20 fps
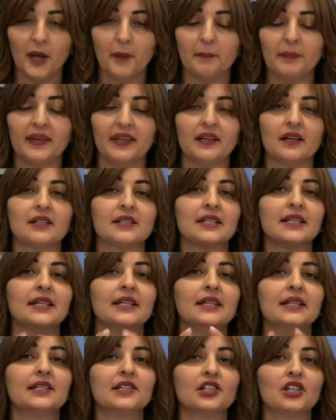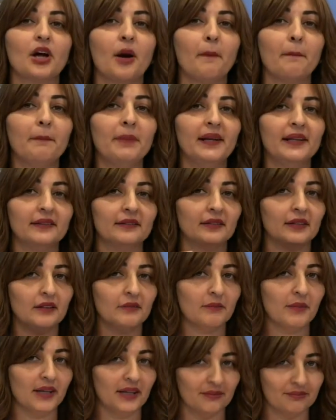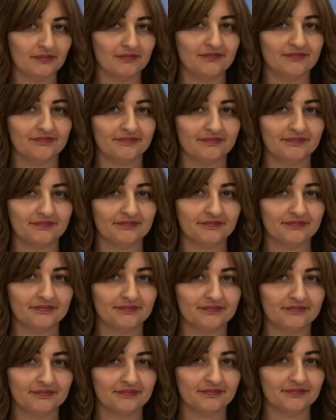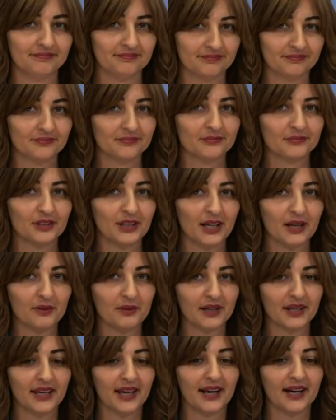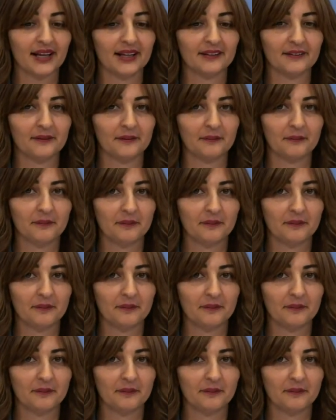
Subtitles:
because he's completing me. Okay, we get it?